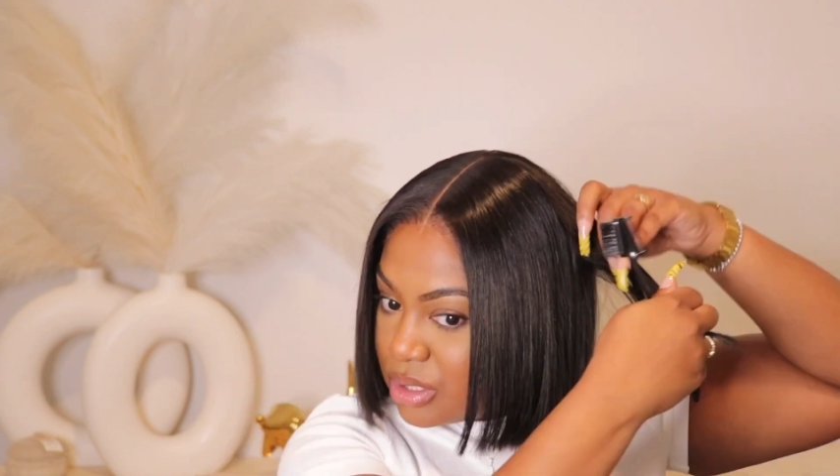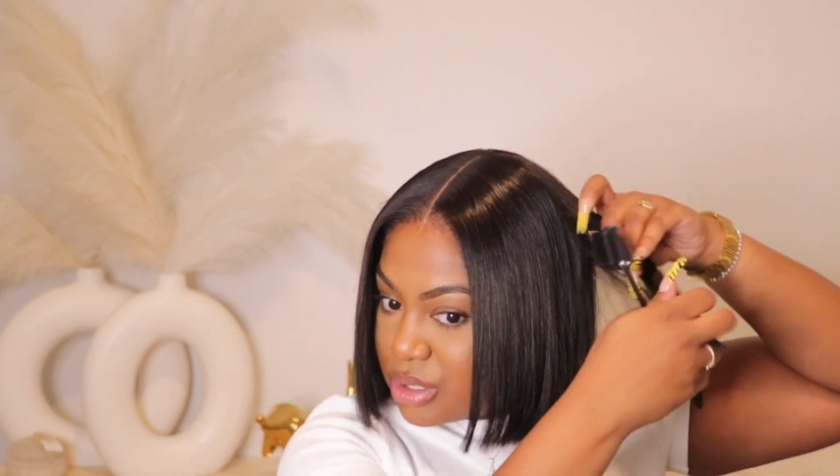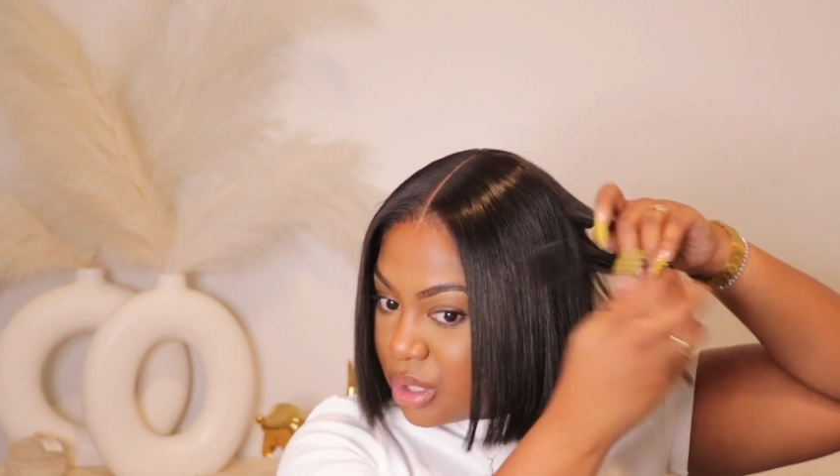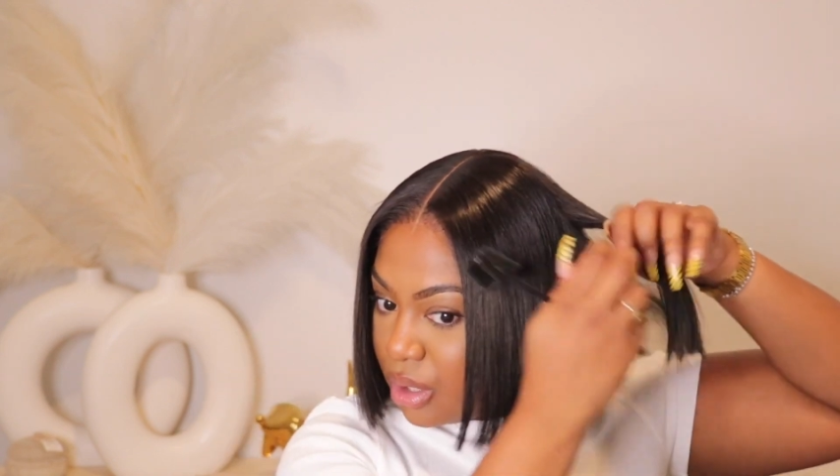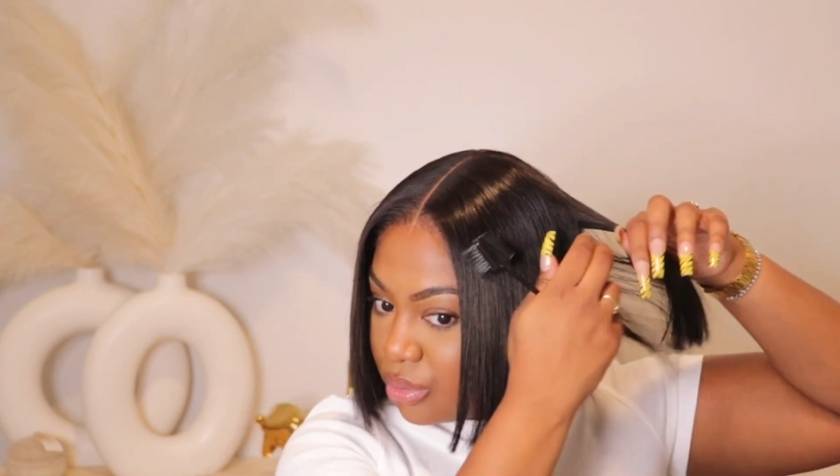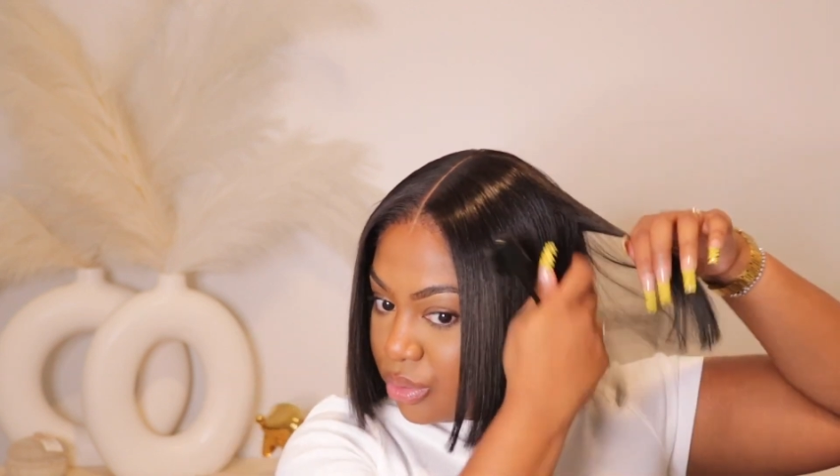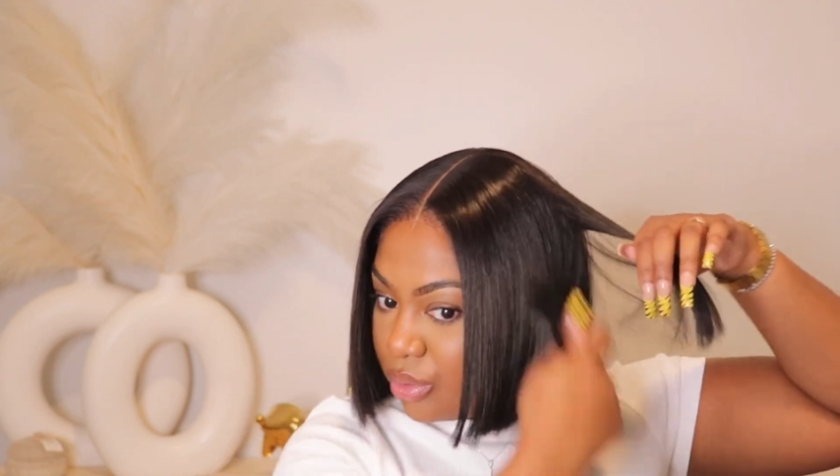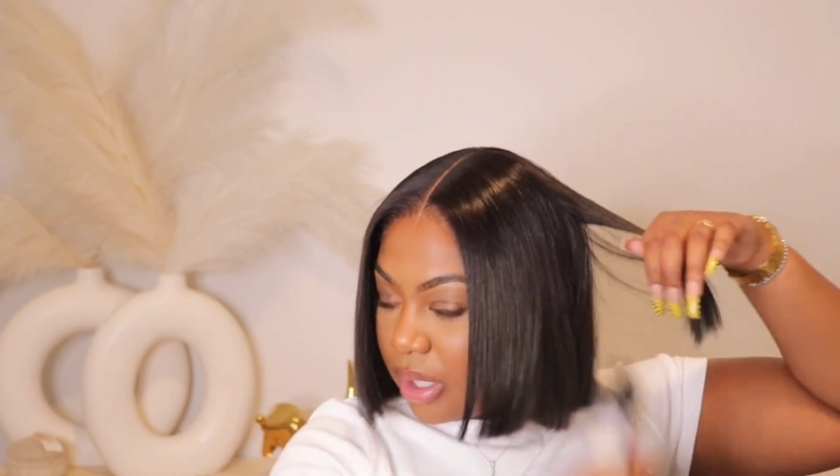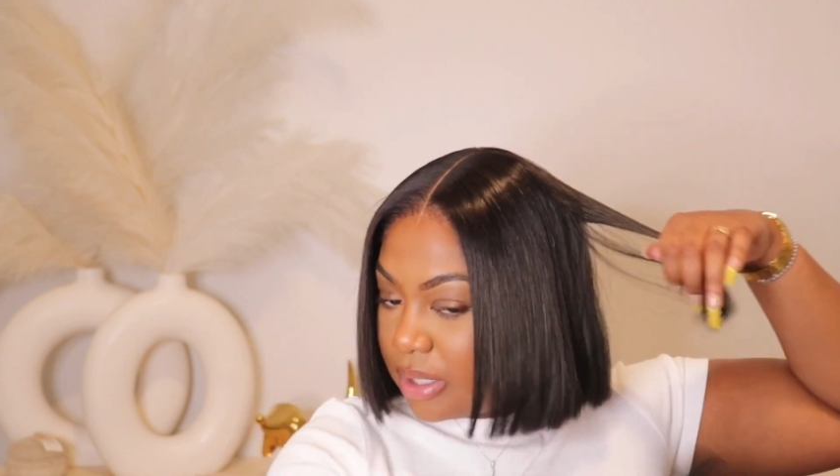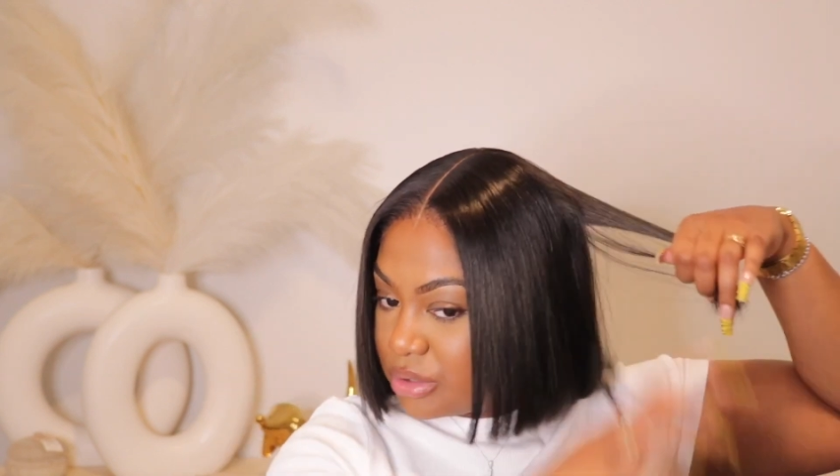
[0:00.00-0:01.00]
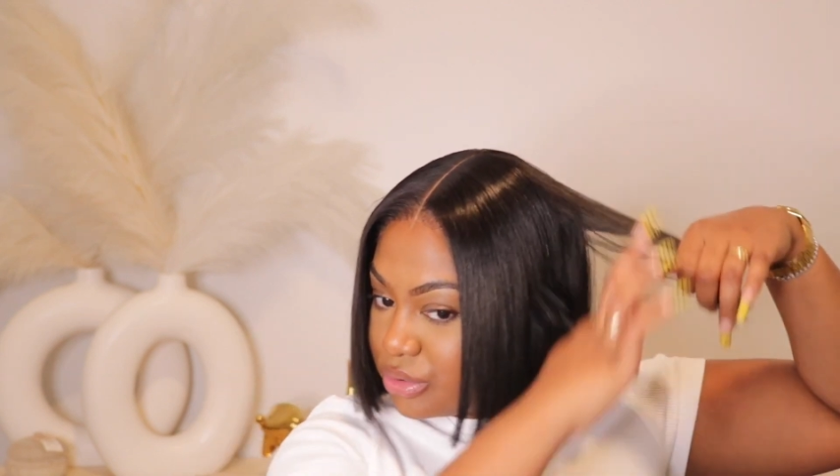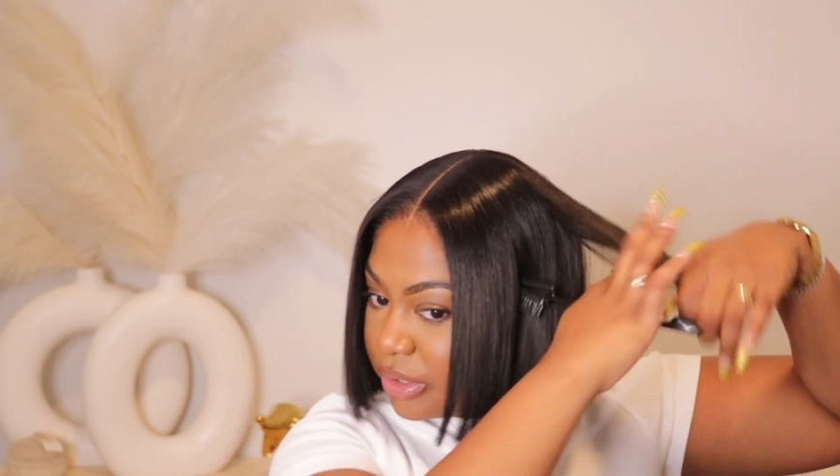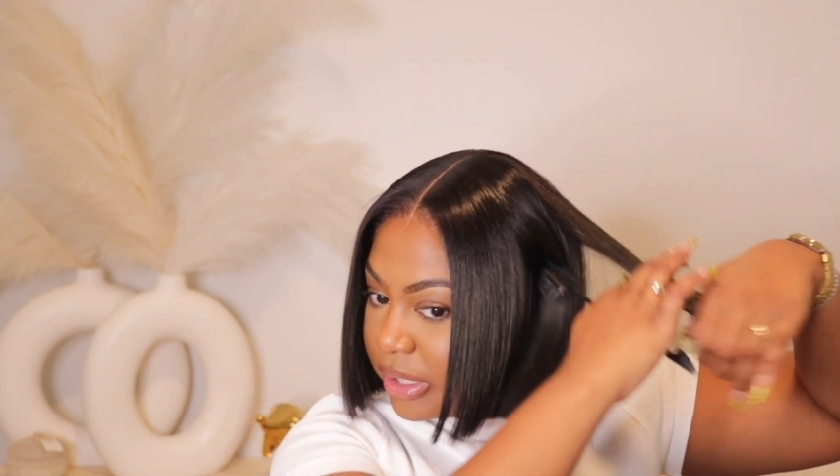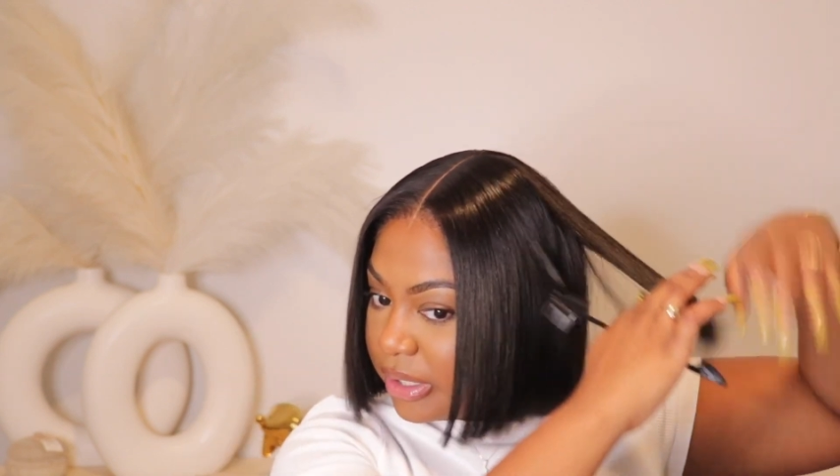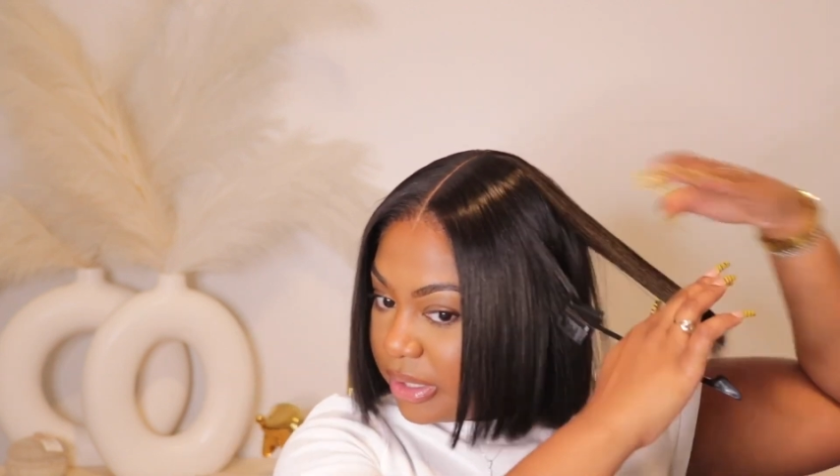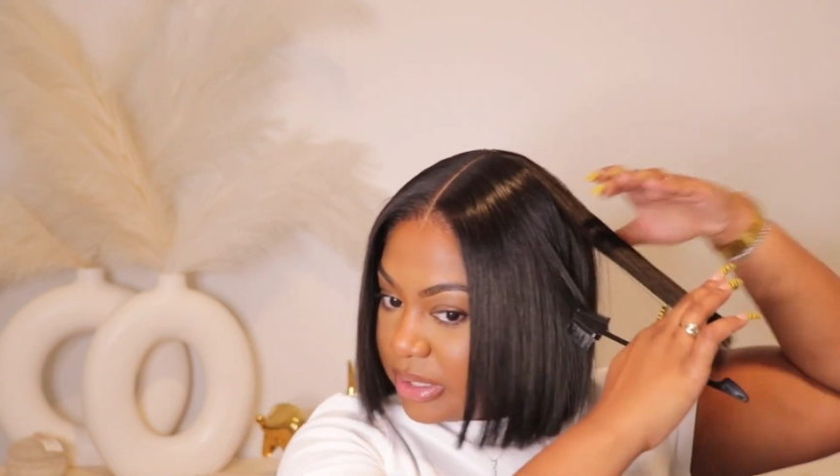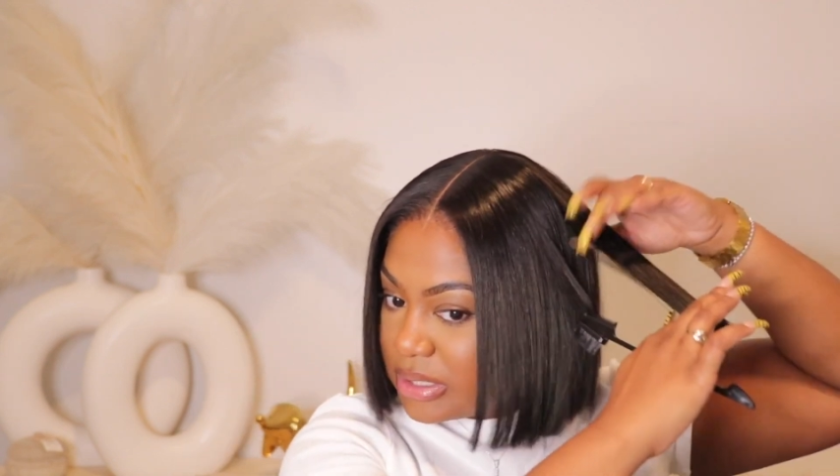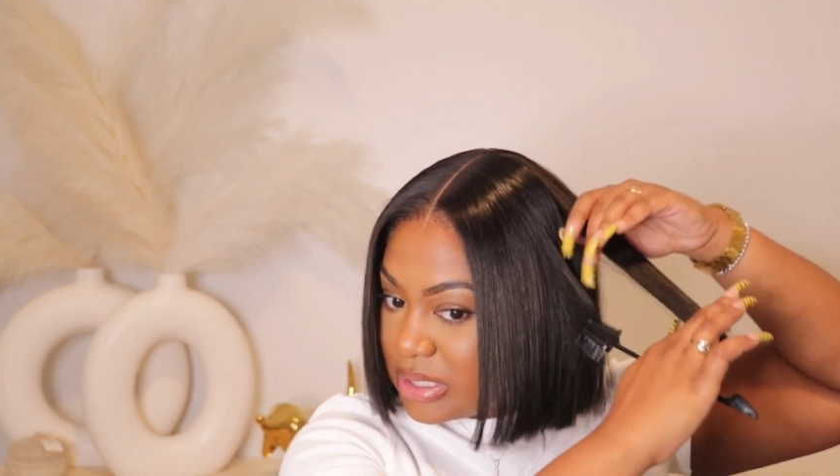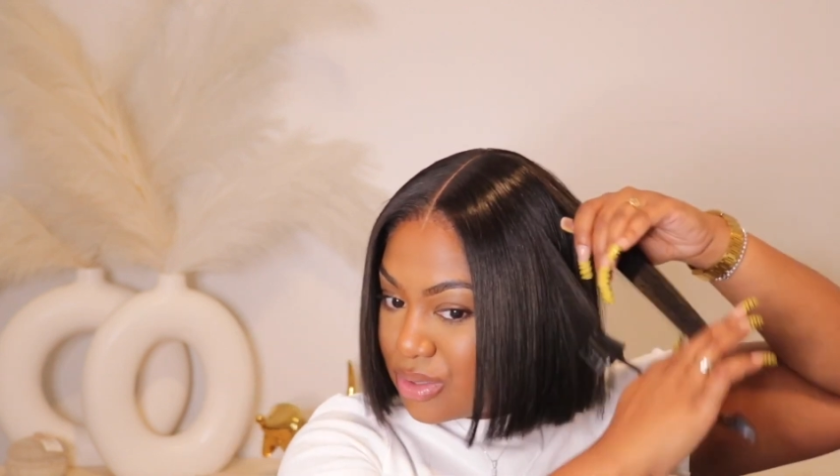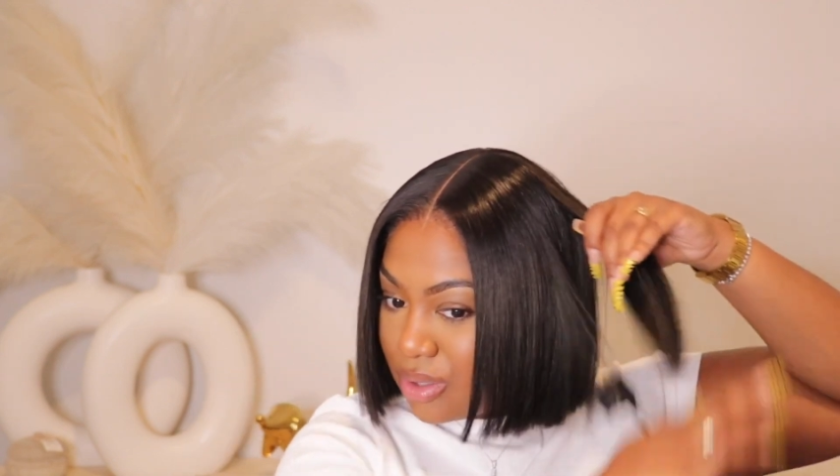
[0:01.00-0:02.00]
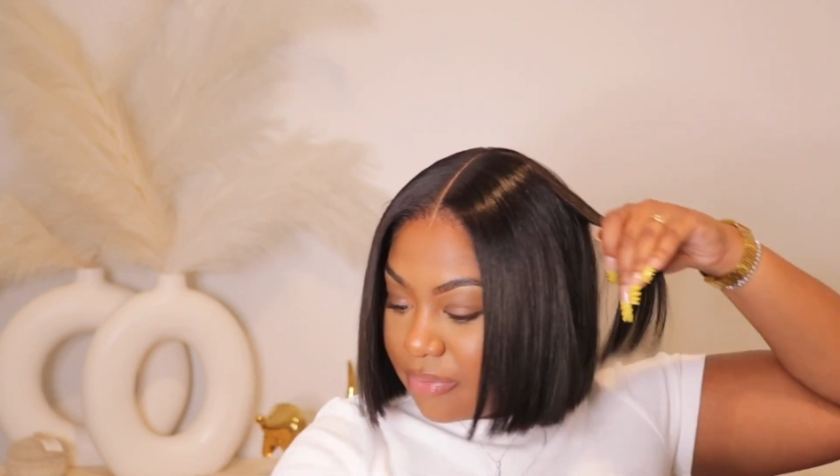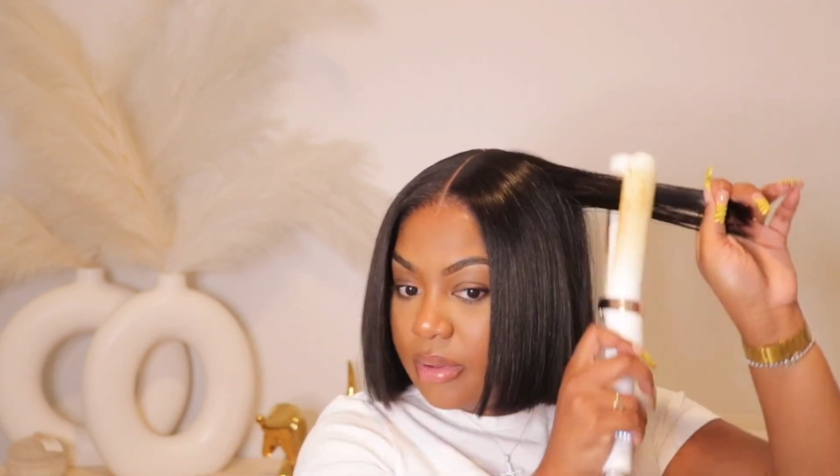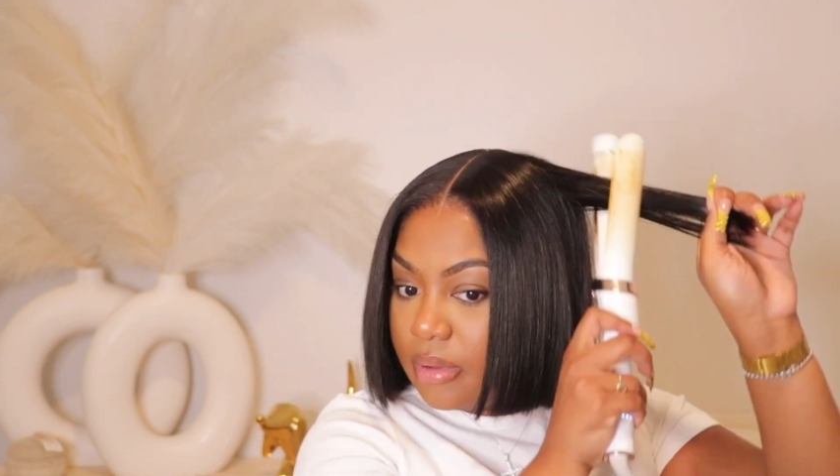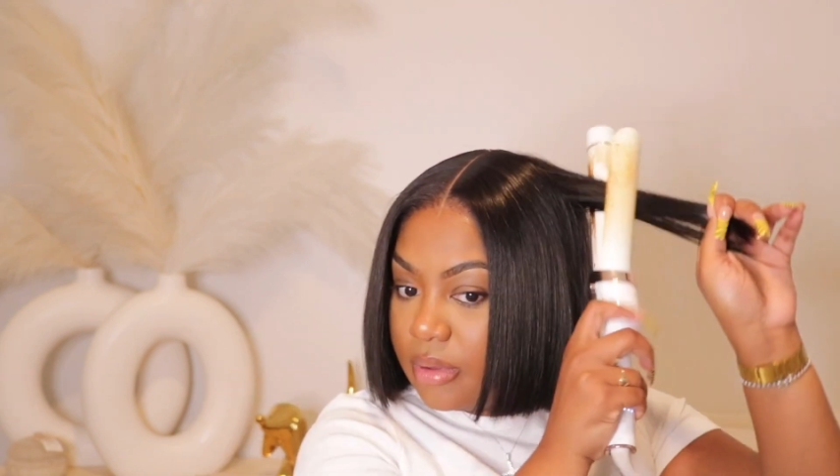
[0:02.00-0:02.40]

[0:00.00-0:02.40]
so you know how straight hair is. It's gonna,